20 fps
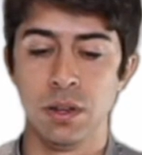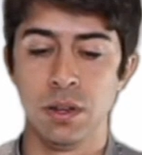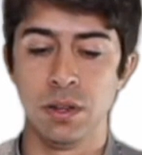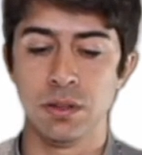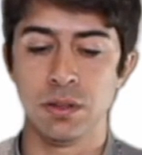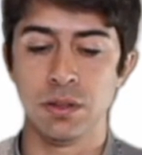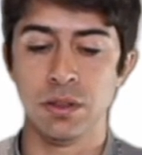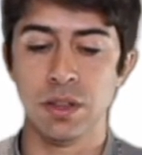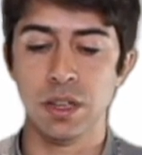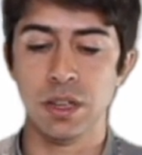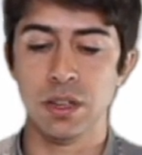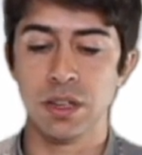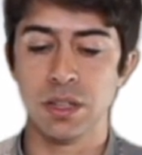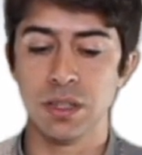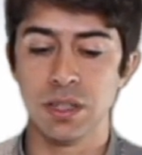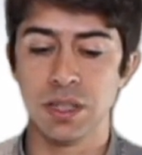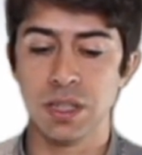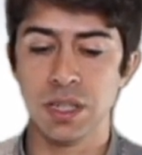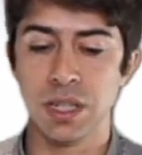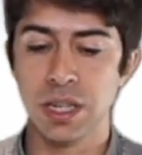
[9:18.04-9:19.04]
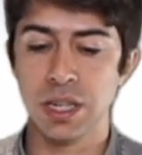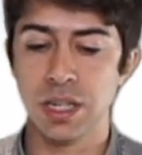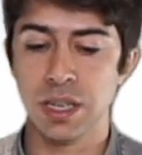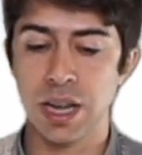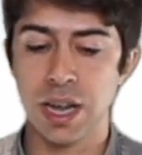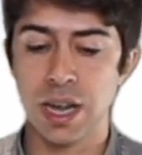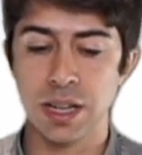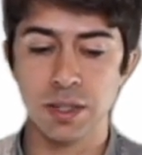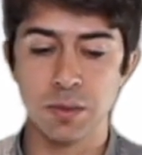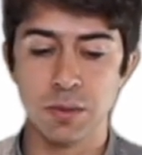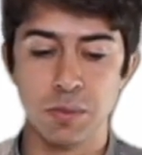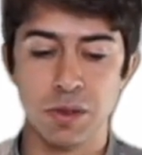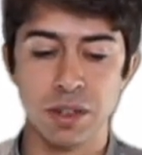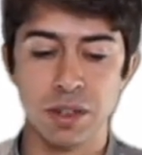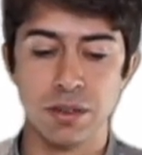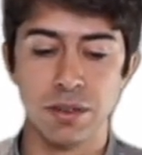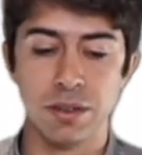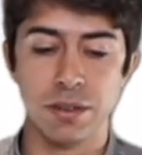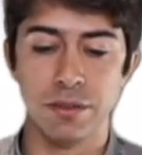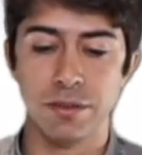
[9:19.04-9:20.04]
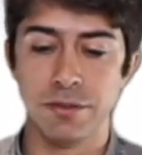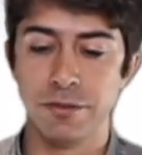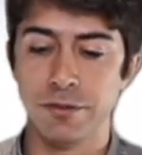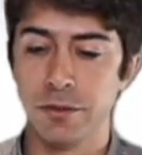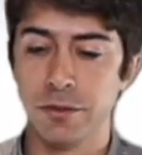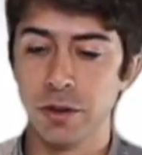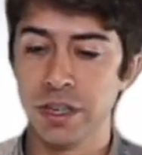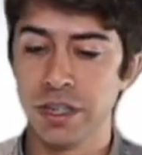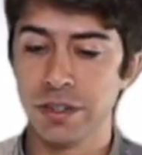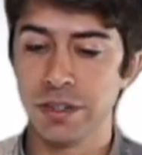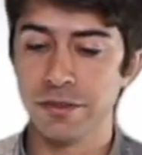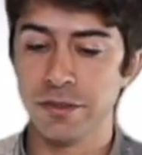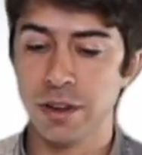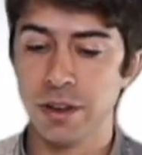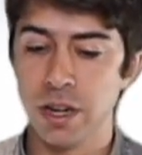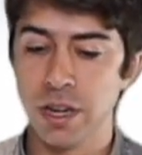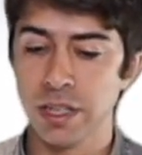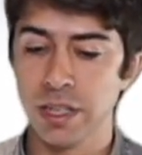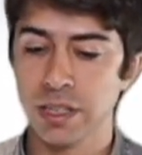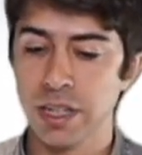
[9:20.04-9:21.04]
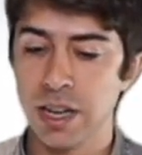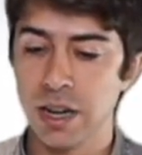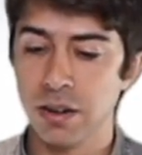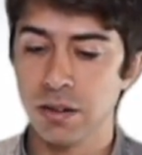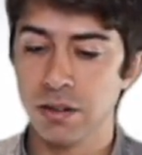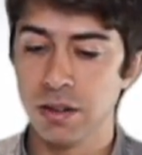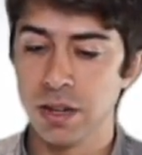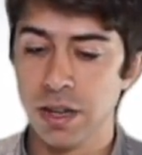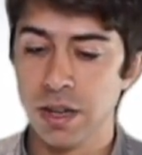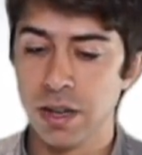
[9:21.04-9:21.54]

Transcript: So there you can see it has been fully defined now.